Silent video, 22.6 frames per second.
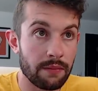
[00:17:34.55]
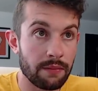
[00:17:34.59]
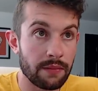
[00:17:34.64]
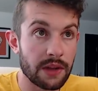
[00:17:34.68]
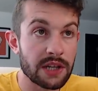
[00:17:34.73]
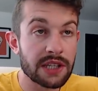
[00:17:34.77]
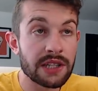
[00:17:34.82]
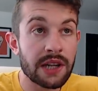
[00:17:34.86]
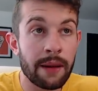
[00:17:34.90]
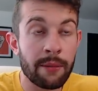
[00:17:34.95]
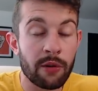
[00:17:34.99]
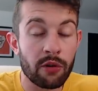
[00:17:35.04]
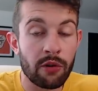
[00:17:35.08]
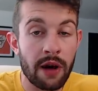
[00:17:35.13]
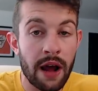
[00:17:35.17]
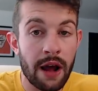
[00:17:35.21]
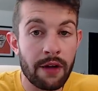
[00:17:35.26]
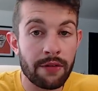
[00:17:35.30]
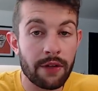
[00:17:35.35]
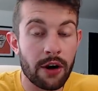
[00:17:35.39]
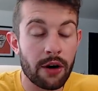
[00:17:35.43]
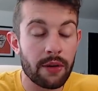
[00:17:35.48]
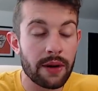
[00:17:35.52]
This time
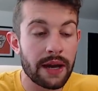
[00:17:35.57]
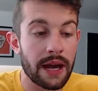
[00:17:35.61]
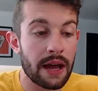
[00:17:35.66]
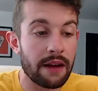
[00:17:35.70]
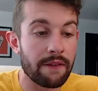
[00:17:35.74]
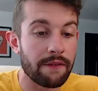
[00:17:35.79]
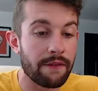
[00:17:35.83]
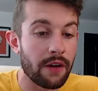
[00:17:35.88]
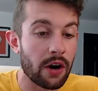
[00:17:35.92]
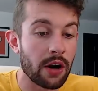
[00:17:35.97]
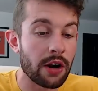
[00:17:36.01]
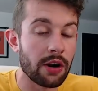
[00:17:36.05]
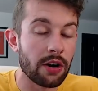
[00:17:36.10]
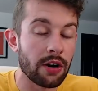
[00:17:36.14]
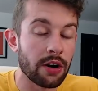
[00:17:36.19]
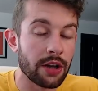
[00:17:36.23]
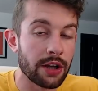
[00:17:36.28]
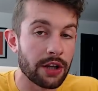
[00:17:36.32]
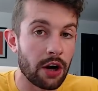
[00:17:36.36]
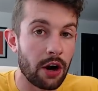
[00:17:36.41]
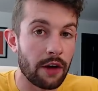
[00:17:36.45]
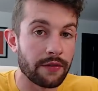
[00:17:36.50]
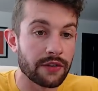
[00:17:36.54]
around, though, he had it very early
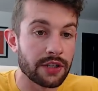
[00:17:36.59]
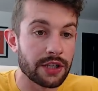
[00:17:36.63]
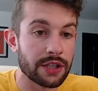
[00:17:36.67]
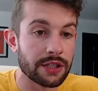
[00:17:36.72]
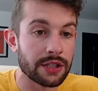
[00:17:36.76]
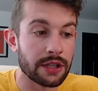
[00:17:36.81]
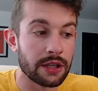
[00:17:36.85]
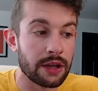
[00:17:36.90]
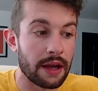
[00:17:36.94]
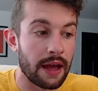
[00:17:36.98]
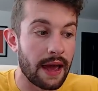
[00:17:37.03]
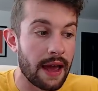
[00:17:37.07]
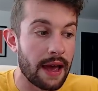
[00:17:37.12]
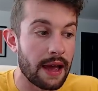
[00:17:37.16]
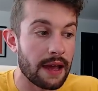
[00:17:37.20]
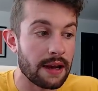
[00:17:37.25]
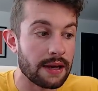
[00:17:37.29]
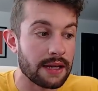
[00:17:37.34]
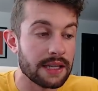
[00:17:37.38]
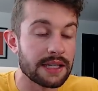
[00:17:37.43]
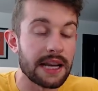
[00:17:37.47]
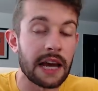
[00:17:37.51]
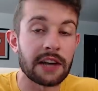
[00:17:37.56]
in the offseason,
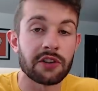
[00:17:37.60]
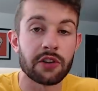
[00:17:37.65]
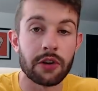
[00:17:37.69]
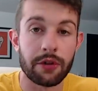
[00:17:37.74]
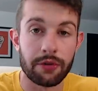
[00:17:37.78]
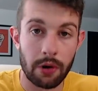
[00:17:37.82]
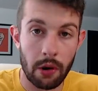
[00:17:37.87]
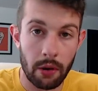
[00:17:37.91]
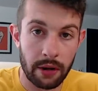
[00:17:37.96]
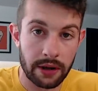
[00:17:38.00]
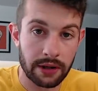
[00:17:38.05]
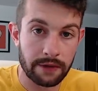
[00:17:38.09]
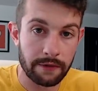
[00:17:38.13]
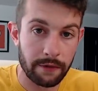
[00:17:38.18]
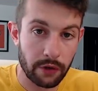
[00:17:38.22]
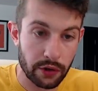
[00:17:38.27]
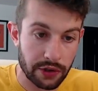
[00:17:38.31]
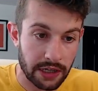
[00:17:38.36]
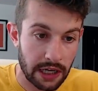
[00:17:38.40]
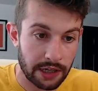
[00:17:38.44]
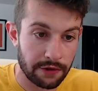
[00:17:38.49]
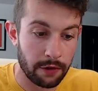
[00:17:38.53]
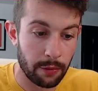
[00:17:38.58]
and he's actually throwing
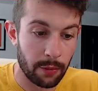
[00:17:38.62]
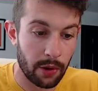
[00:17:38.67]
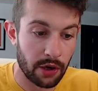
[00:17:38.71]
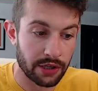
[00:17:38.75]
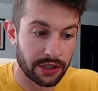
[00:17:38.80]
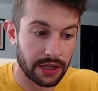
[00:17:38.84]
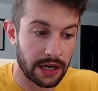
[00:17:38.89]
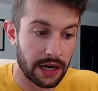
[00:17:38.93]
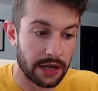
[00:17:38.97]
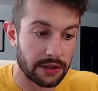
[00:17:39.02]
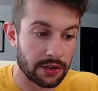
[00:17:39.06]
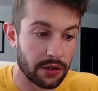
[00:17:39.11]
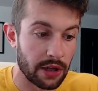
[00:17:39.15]
full-size footballs again.